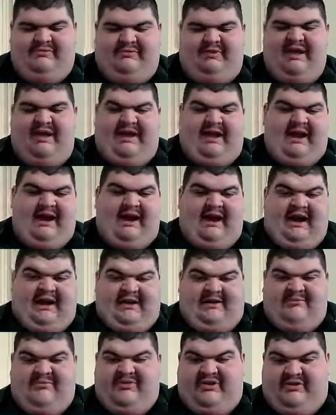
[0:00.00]

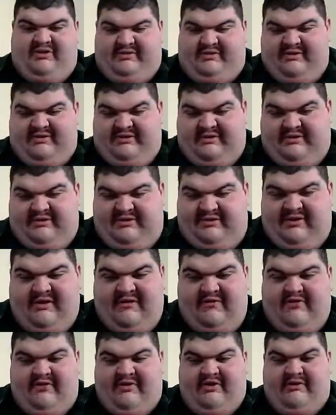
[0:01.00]
idiotic, but you
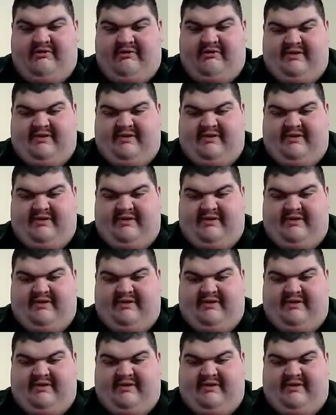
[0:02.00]
never know.